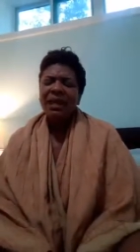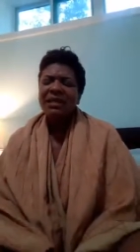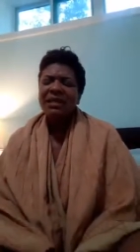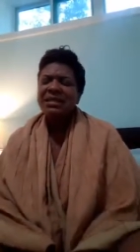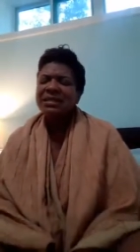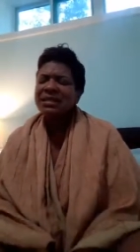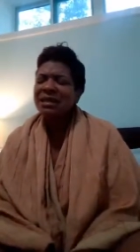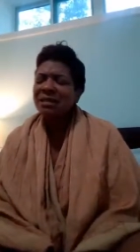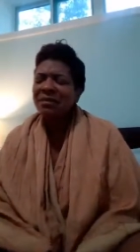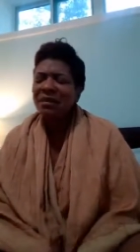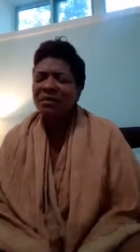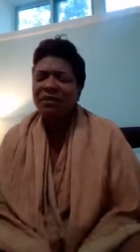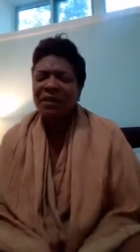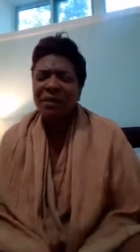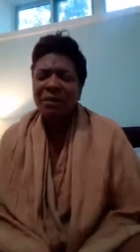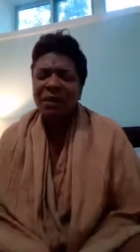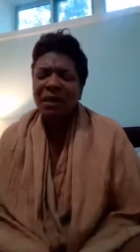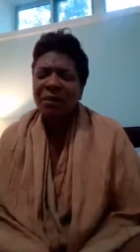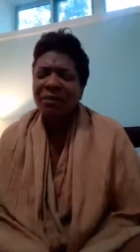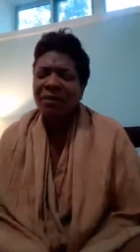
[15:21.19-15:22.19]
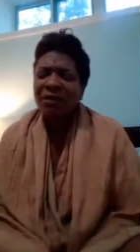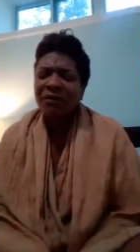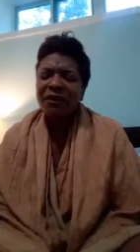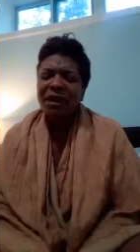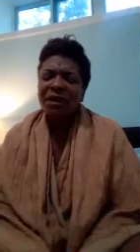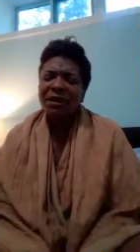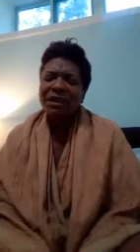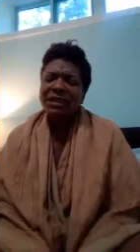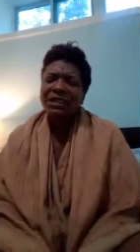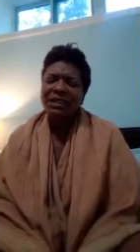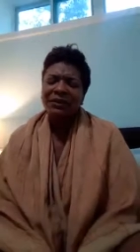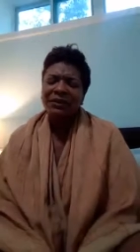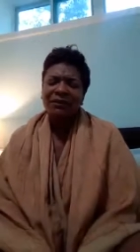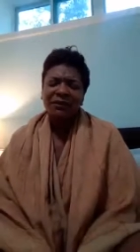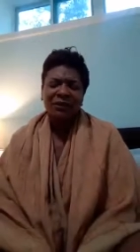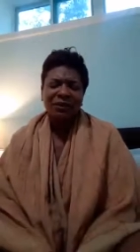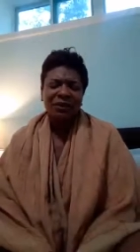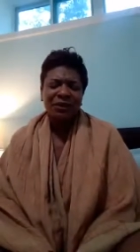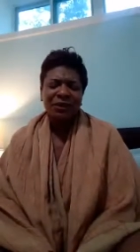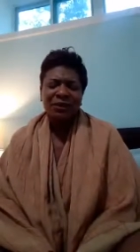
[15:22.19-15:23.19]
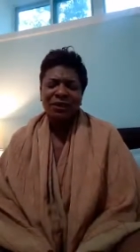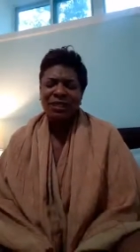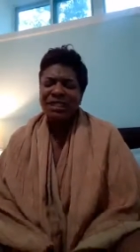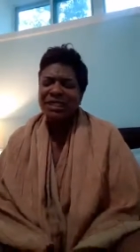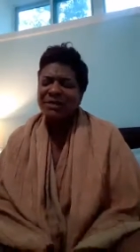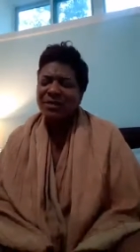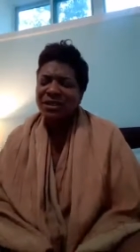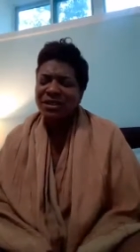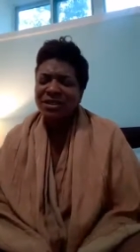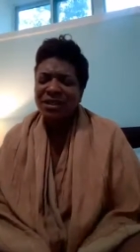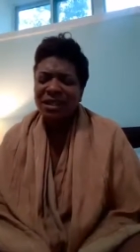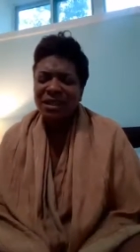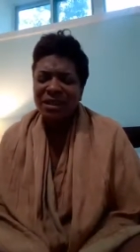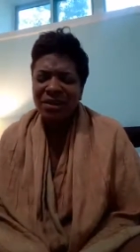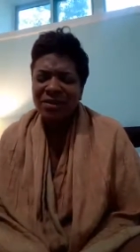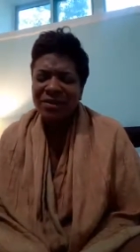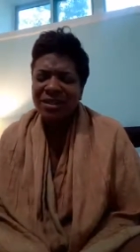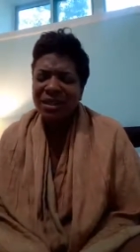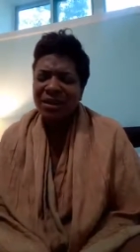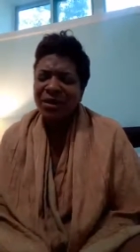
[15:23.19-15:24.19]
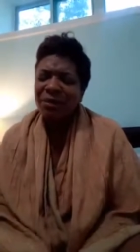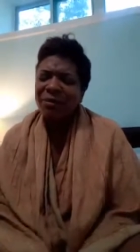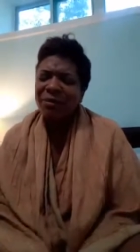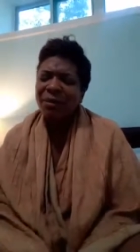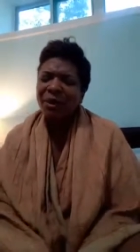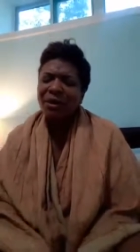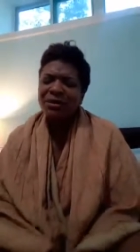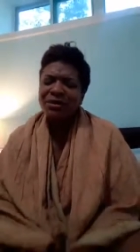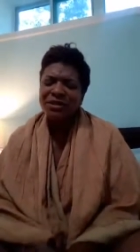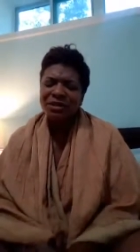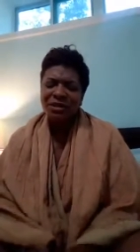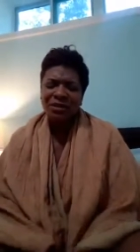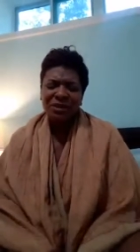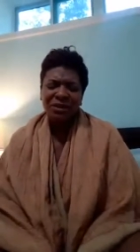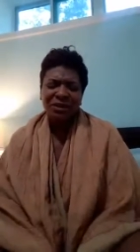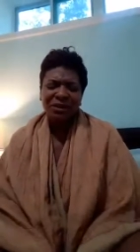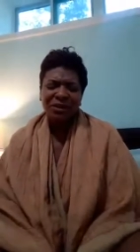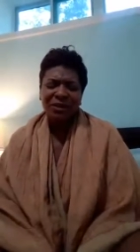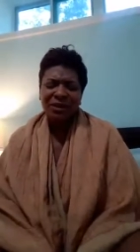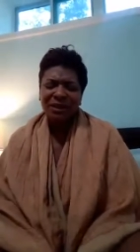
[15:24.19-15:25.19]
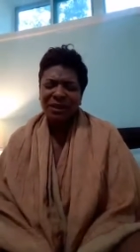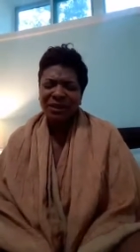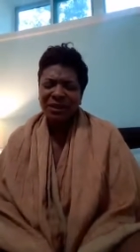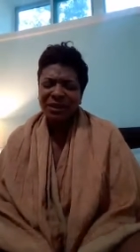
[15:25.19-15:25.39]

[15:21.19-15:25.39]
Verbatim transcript: And some of them can be very difficult, especially those that are personal.